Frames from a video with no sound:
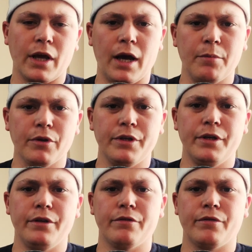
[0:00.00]
I
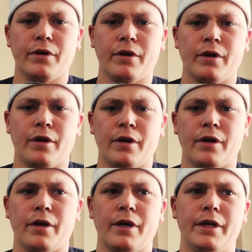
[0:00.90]
believe
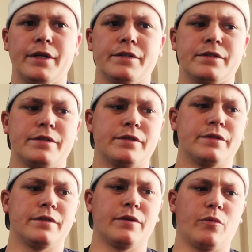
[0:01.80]

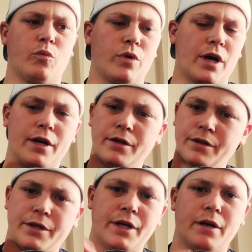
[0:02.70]
it's, when I
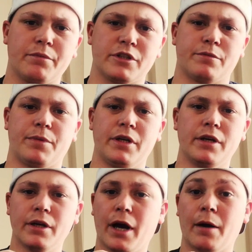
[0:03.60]
get up to
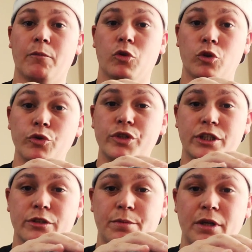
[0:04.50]
speed, I'm losing
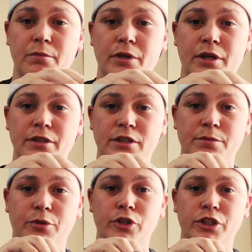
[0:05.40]
speed because it's
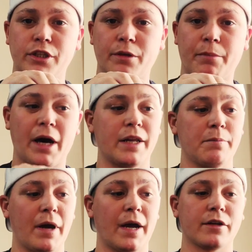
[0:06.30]
pushing the body
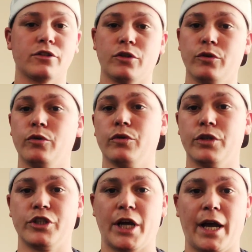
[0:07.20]
back to the
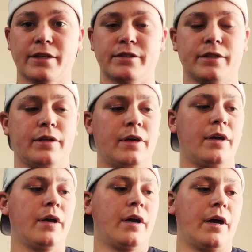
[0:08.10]
chassis.
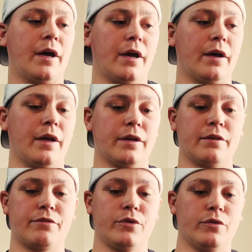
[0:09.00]
And
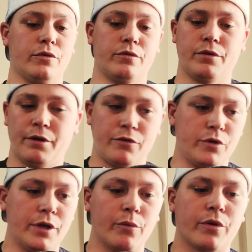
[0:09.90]
if you
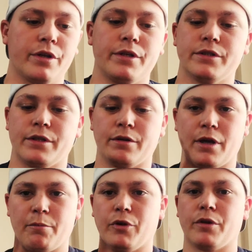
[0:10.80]
get one of these
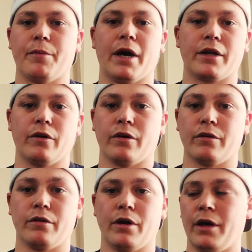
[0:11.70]
and put the body
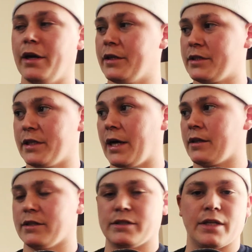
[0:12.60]
on, and it's not
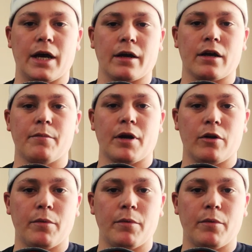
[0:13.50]
the stock CAMARO